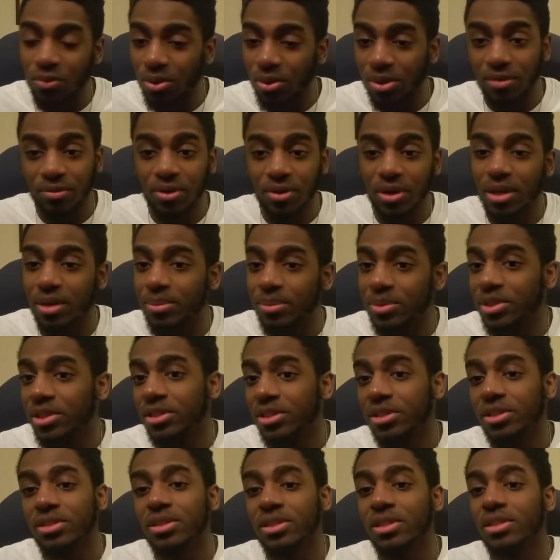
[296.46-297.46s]
four different
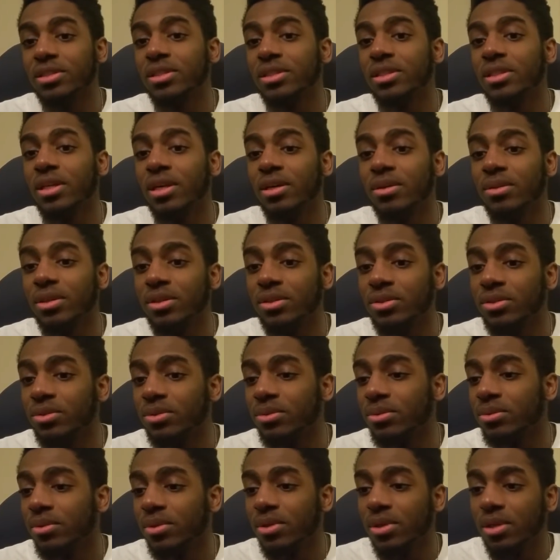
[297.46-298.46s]
competitions. Let's see how they
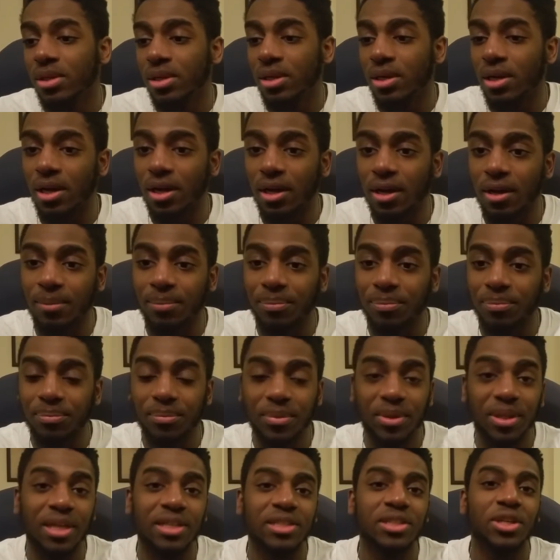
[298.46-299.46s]
do.
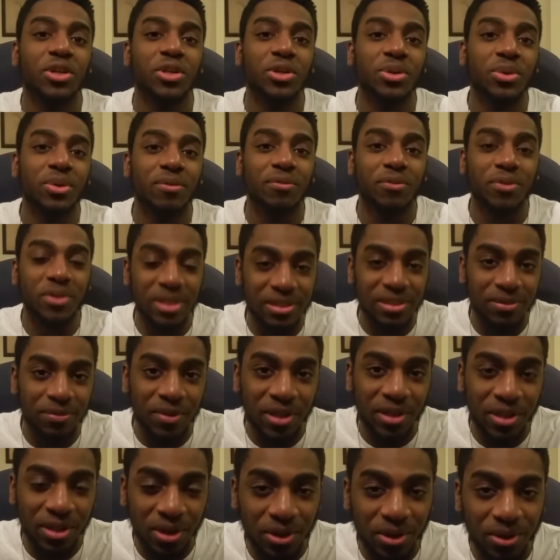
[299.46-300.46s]
But that's going to do it for this
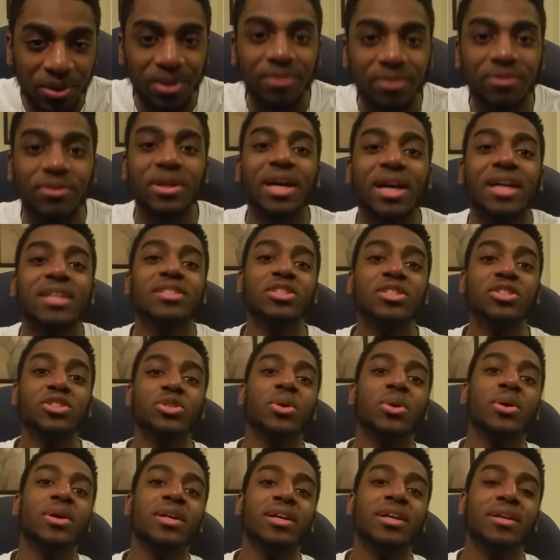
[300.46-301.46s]
video. If you guys
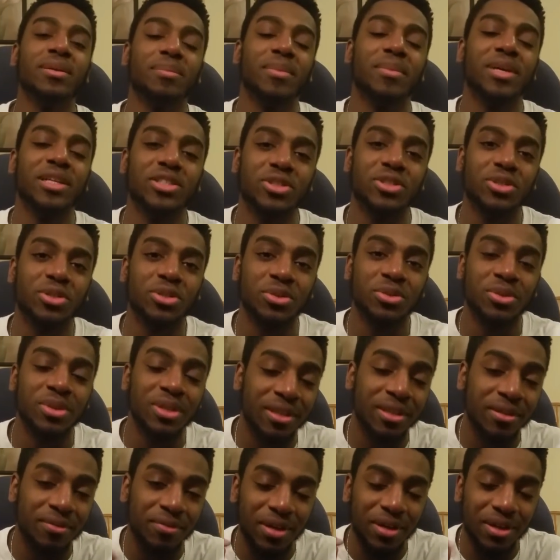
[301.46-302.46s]
enjoyed it, make sure you
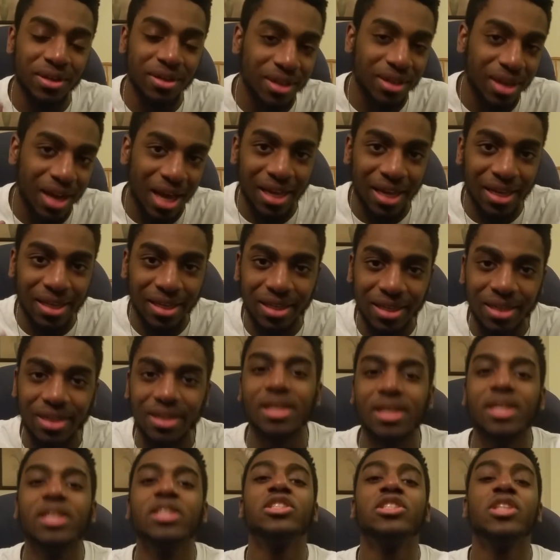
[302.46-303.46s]
leave a like.
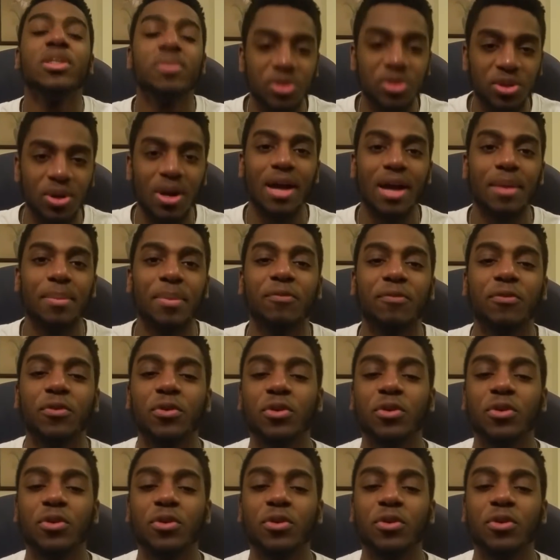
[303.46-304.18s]
Subscribe